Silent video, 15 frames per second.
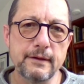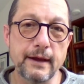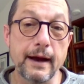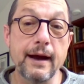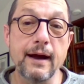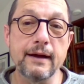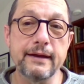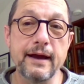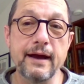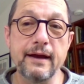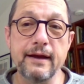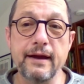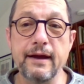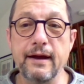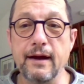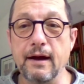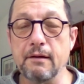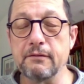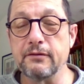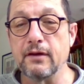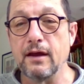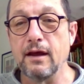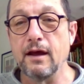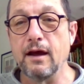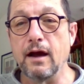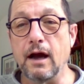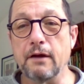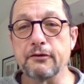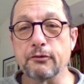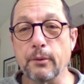Yeah, yeah, yeah. I was
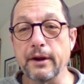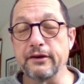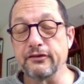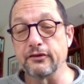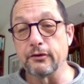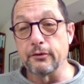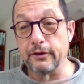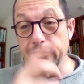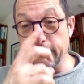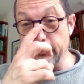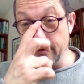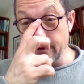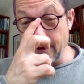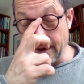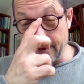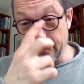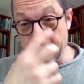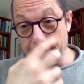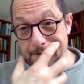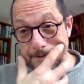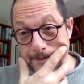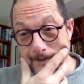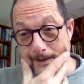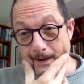I was raised a Christian, and then